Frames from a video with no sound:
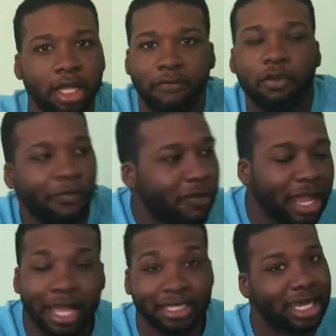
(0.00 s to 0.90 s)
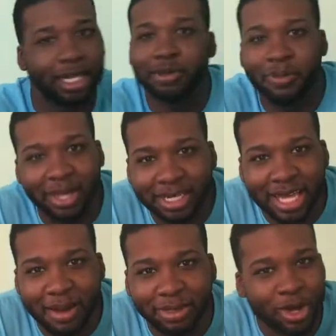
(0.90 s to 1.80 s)
If you feel like, because there's been plenty of
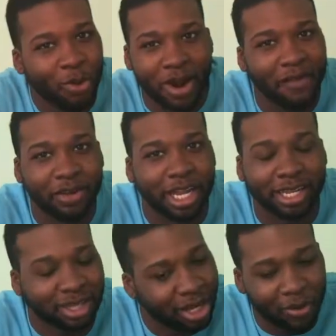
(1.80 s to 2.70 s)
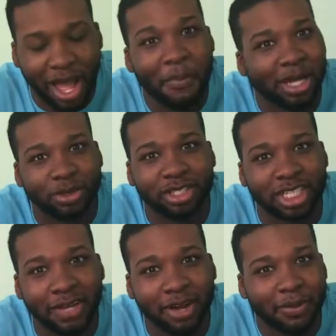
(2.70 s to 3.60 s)
times where I felt like, you know what, I might as well just
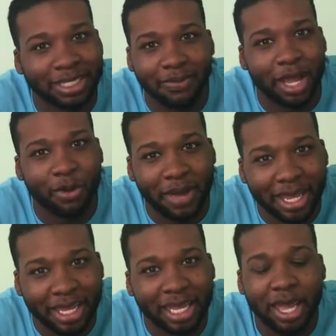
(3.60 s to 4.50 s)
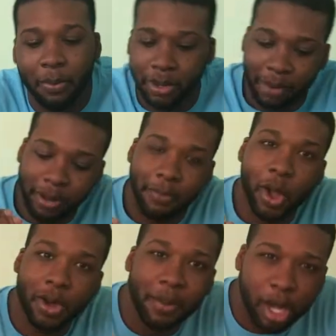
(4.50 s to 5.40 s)
give up because I'm not gonna make it. But I'm, I'm
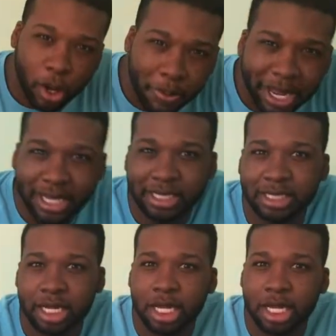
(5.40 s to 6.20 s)
going at my own pace,